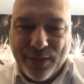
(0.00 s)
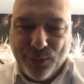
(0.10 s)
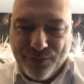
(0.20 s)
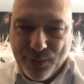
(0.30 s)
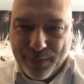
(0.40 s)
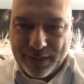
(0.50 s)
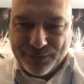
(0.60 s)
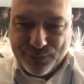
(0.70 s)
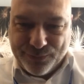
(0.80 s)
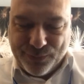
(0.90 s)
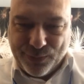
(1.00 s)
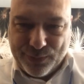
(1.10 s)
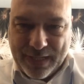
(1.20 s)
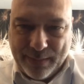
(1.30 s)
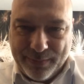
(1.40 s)
Thank you very much for
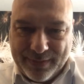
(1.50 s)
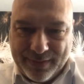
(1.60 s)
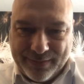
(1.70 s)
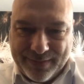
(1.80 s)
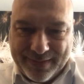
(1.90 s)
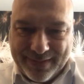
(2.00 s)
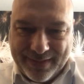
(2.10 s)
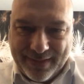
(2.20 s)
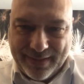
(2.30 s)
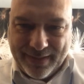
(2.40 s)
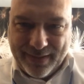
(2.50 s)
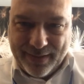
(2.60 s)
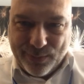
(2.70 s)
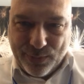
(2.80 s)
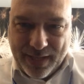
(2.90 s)
your time, and
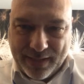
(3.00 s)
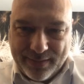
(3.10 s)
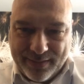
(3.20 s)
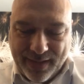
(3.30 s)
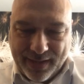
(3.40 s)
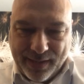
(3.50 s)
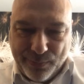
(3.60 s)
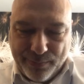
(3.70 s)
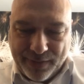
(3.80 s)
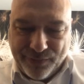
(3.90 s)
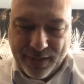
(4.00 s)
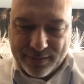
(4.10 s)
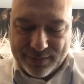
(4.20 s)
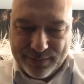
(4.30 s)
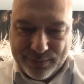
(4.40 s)
good luck. I keep my
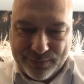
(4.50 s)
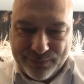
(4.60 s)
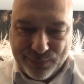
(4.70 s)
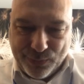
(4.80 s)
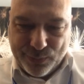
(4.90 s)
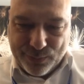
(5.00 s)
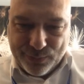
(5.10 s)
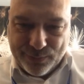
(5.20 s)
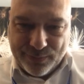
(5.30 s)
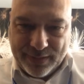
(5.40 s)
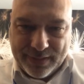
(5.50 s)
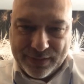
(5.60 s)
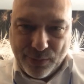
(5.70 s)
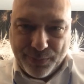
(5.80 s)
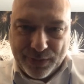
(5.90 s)
finger for you in
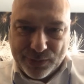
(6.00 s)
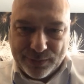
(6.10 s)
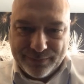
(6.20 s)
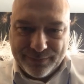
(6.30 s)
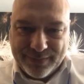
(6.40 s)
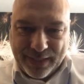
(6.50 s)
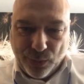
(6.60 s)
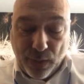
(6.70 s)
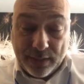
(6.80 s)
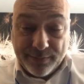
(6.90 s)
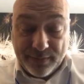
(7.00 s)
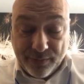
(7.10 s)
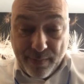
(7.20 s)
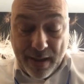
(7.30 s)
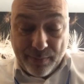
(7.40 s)
this competition. Thank you, and
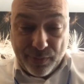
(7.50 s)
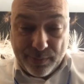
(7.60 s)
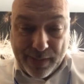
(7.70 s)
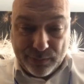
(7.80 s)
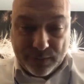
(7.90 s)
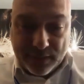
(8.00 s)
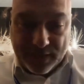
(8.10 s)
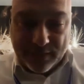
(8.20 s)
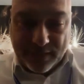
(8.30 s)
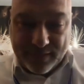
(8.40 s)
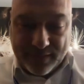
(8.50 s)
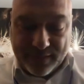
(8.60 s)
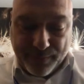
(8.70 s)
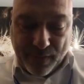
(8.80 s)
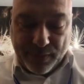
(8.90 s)
remember about
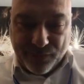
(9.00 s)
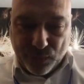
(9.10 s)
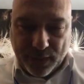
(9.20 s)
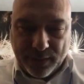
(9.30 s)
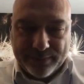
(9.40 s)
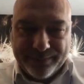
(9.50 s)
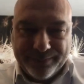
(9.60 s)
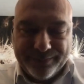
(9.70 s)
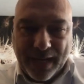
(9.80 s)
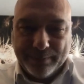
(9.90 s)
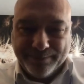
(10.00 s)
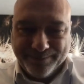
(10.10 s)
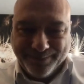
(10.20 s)
the public voting. Bye.